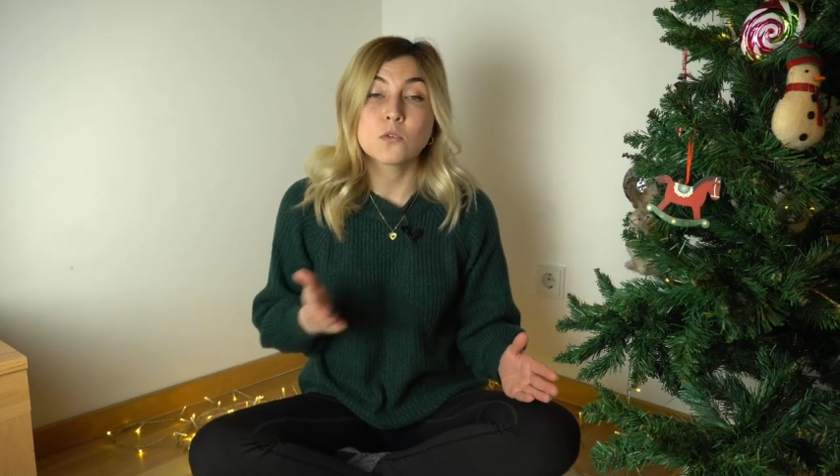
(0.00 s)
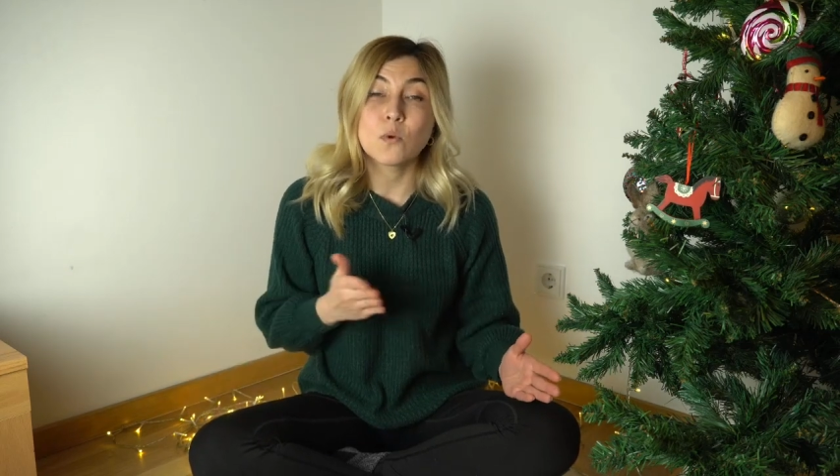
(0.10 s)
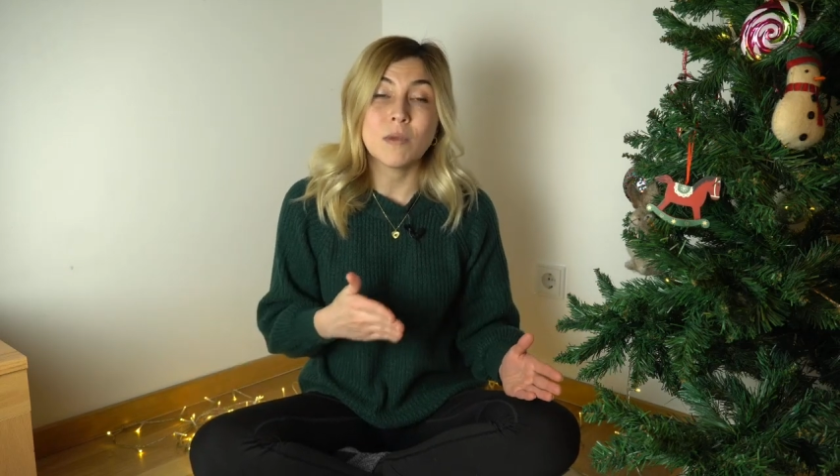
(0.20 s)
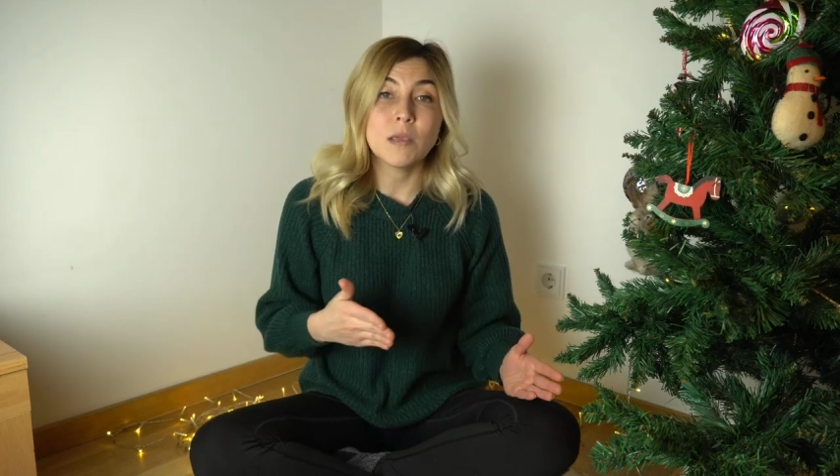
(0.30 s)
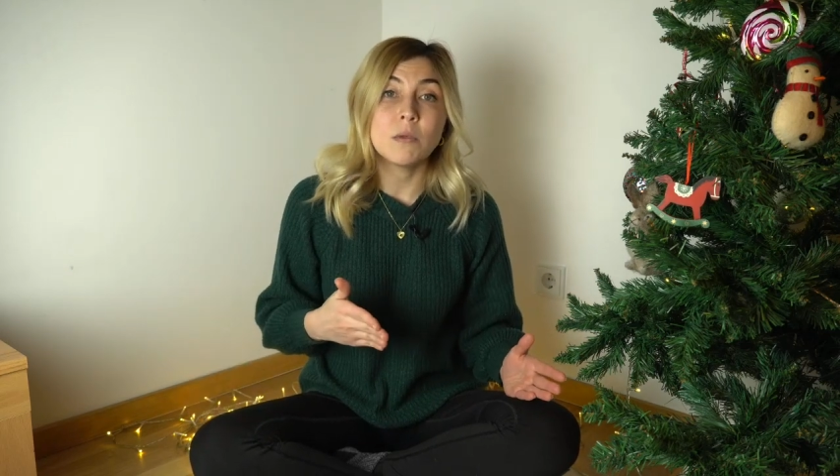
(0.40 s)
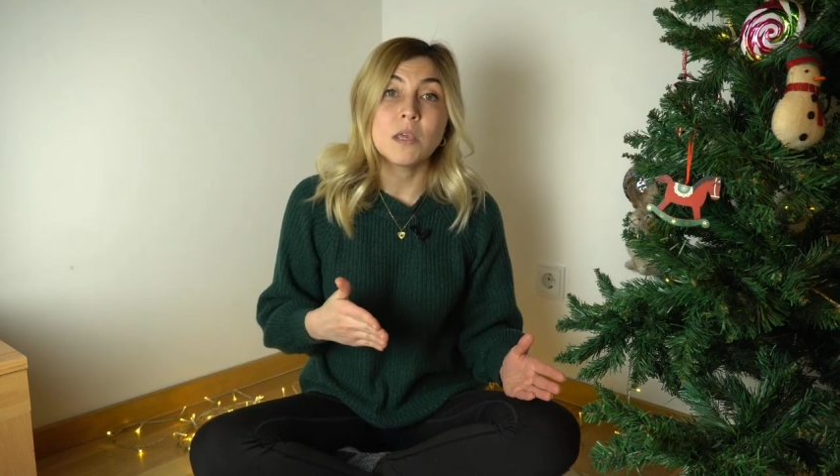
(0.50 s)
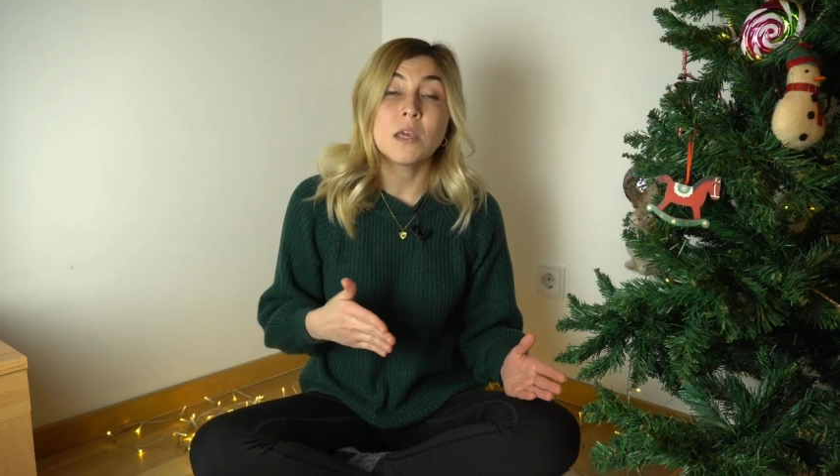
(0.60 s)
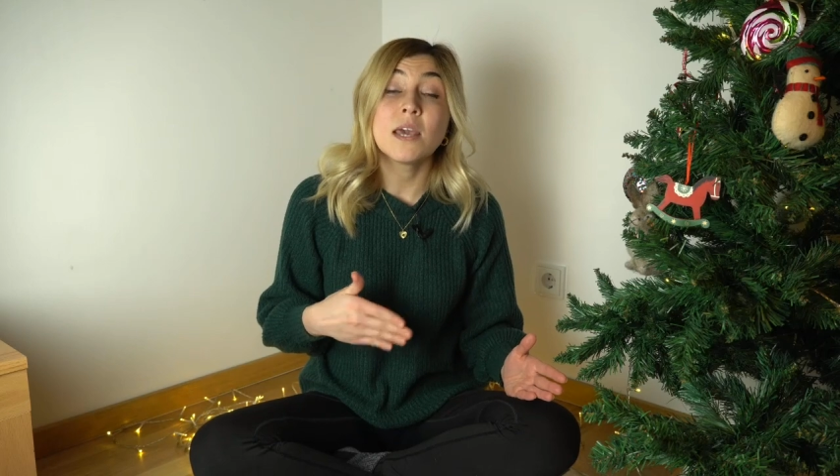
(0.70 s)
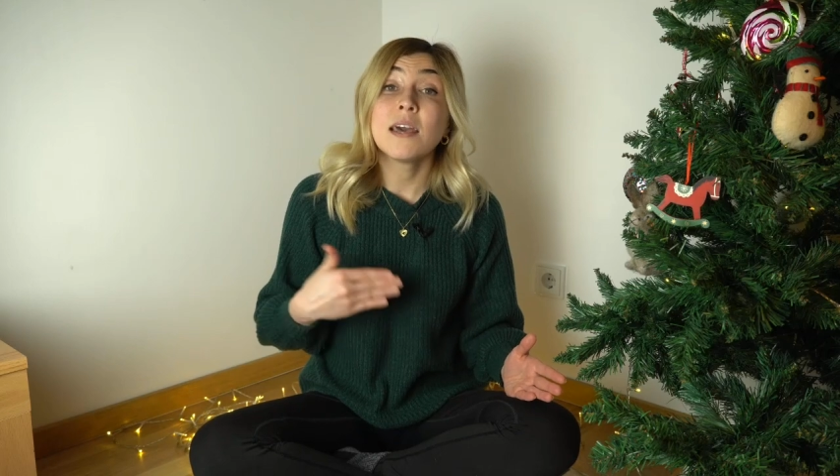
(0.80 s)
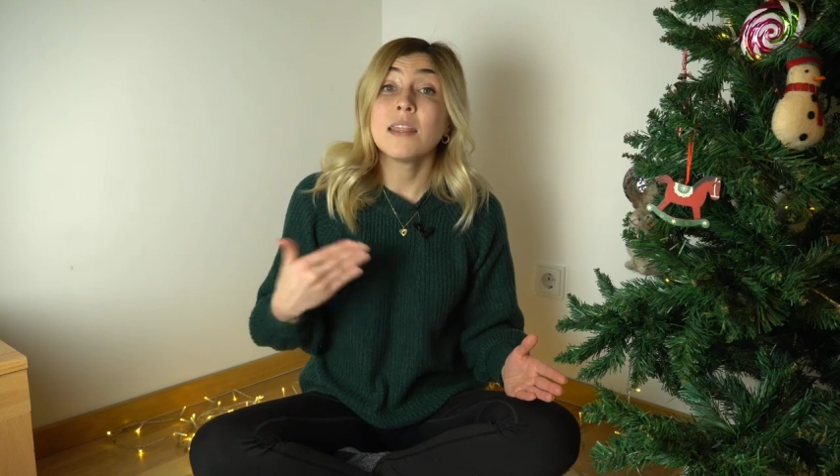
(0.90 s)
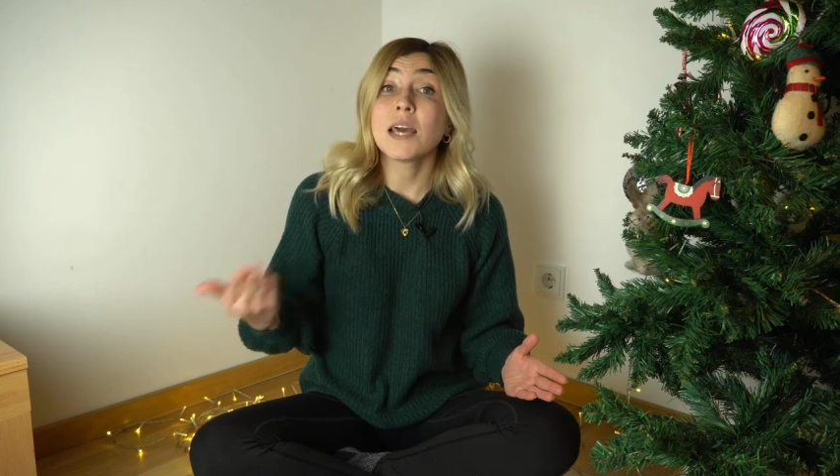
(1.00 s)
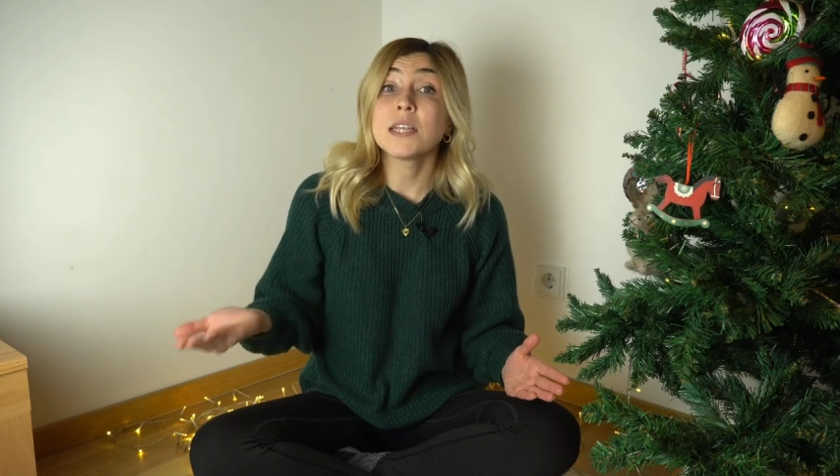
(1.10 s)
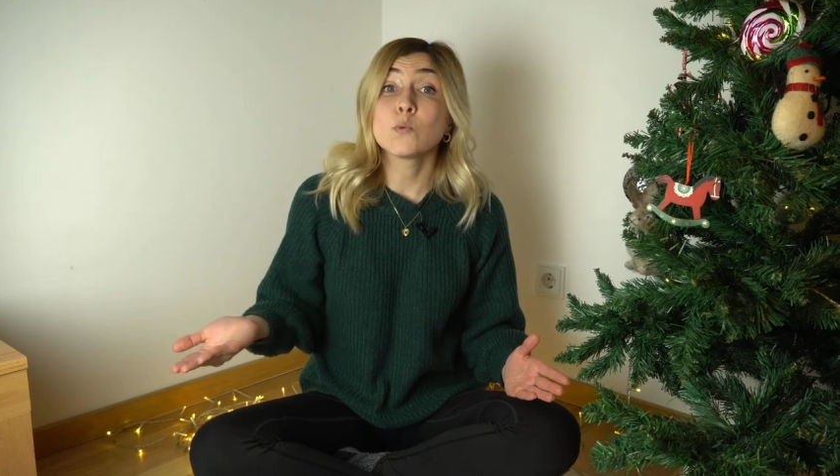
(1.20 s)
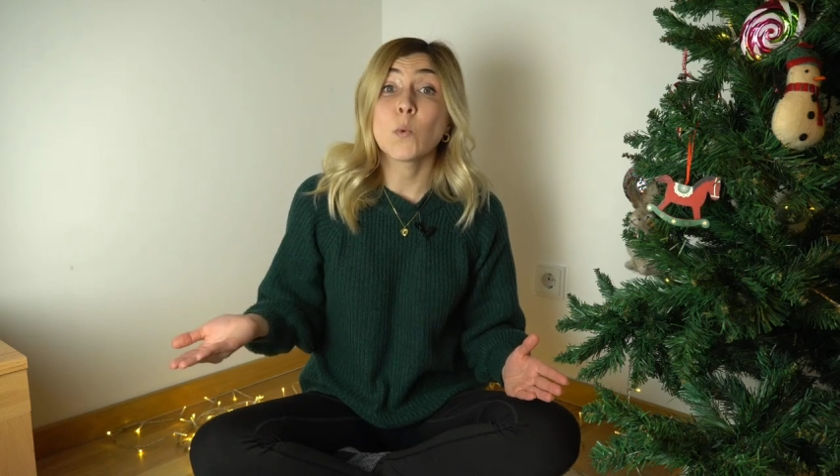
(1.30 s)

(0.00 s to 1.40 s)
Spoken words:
so maybe that is